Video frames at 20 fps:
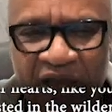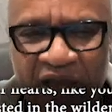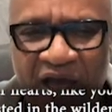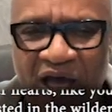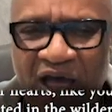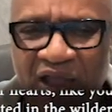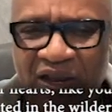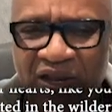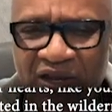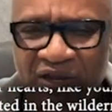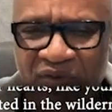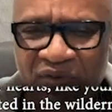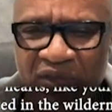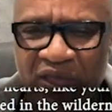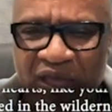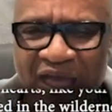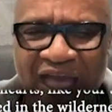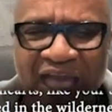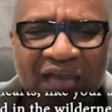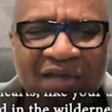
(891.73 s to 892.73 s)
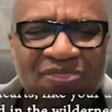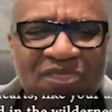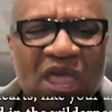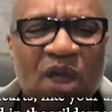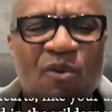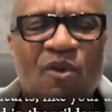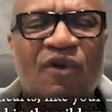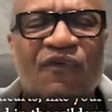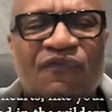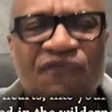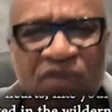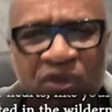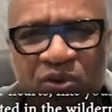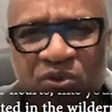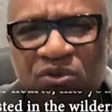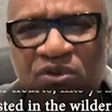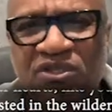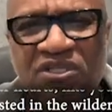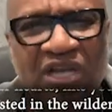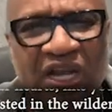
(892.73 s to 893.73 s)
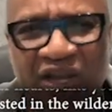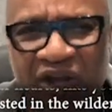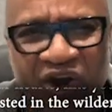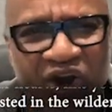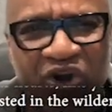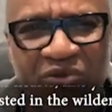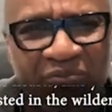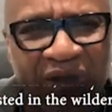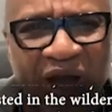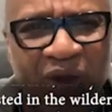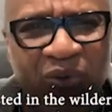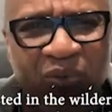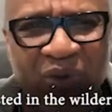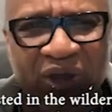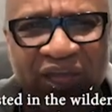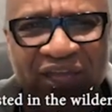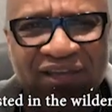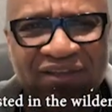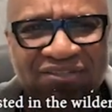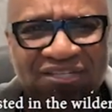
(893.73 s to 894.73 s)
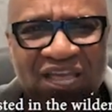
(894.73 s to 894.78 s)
Hallelujah. And they refused to learn my ways.